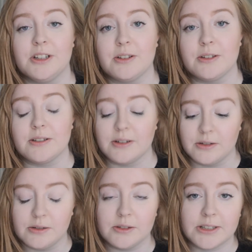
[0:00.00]
So this
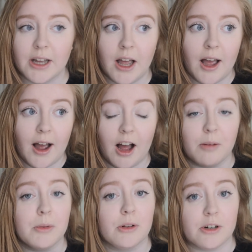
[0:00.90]
includes
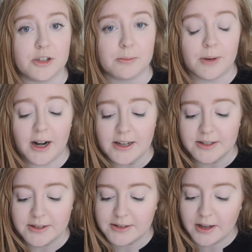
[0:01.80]
larger
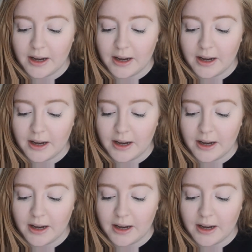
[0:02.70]
breasts,